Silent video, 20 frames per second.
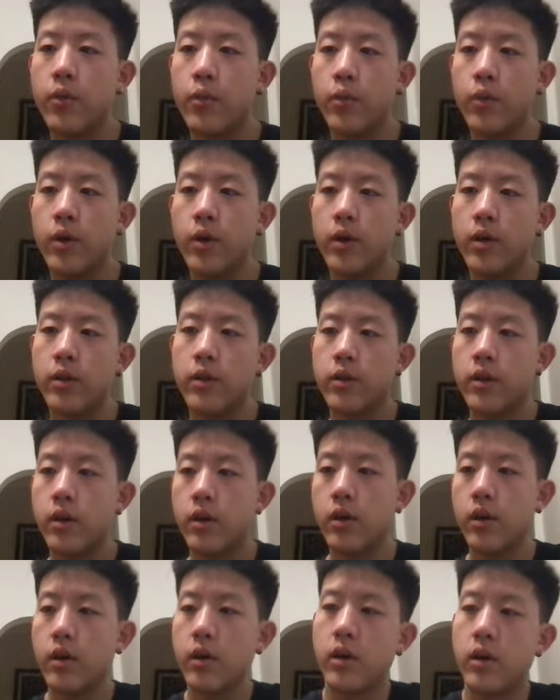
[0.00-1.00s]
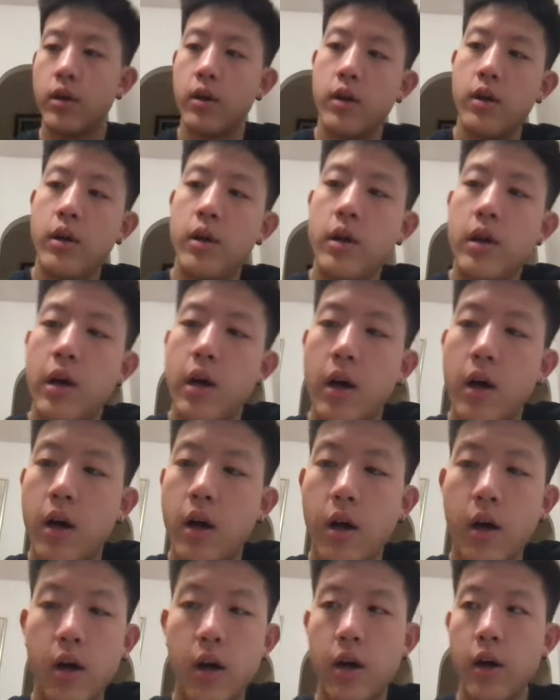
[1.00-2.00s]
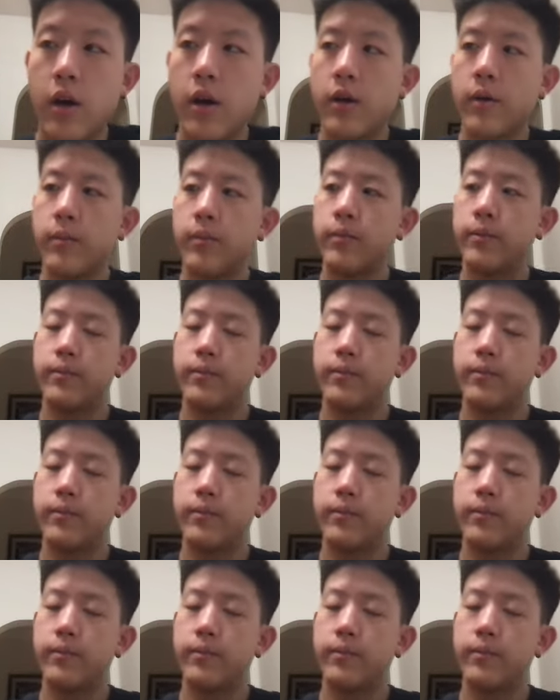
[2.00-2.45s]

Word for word: with um,